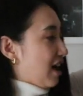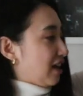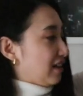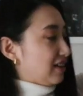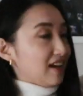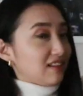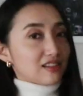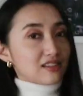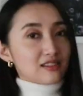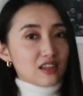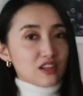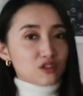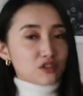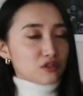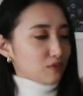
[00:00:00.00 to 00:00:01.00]
I like the
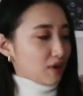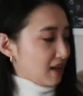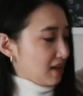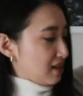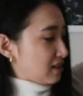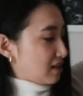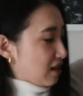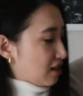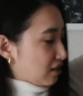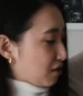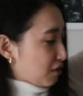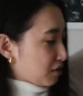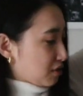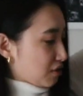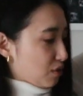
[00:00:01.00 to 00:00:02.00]
cinched waist and
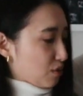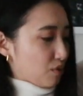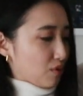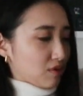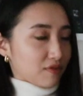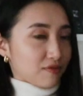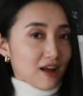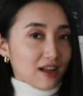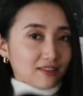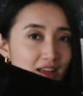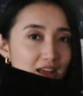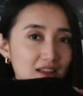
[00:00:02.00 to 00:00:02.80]
also the fact